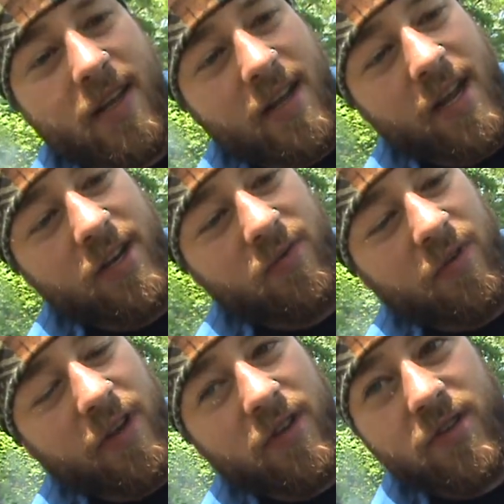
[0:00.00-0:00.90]
And just
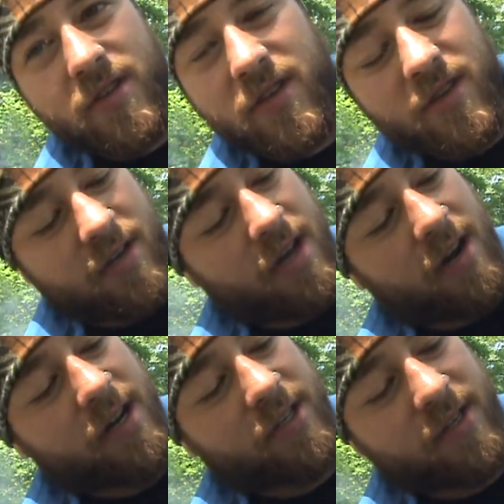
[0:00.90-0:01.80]
really, I don't
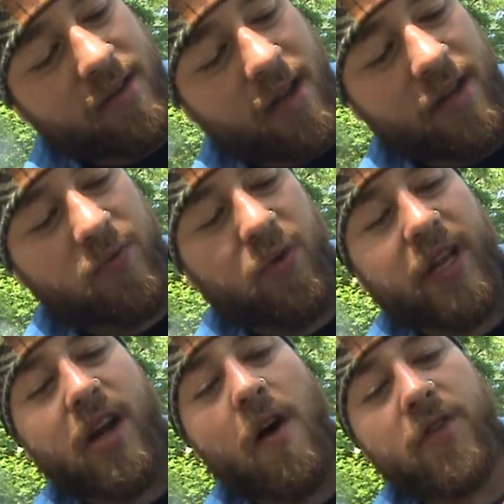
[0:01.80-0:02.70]
know, it's really
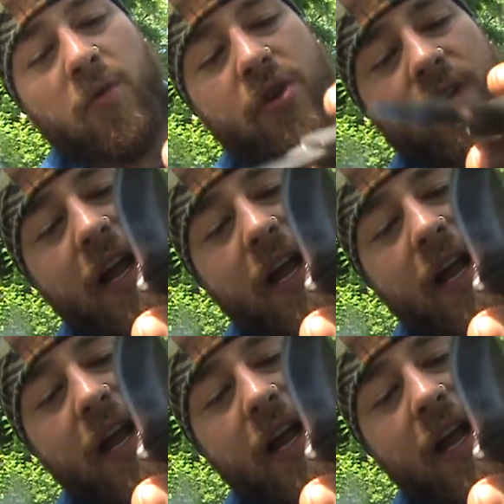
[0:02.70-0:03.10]
comfortable in your